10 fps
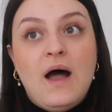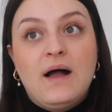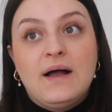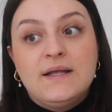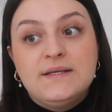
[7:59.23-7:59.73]

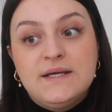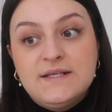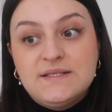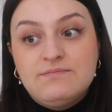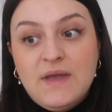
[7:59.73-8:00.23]
And
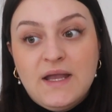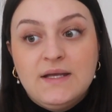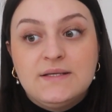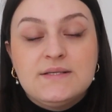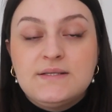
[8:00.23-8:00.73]
it's
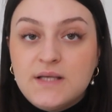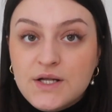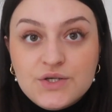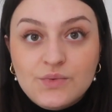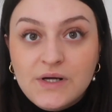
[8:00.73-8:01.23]
made
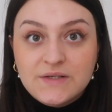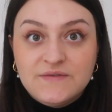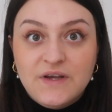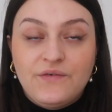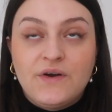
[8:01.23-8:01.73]
such a of
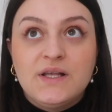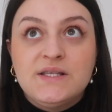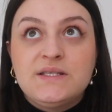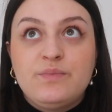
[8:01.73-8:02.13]
difference.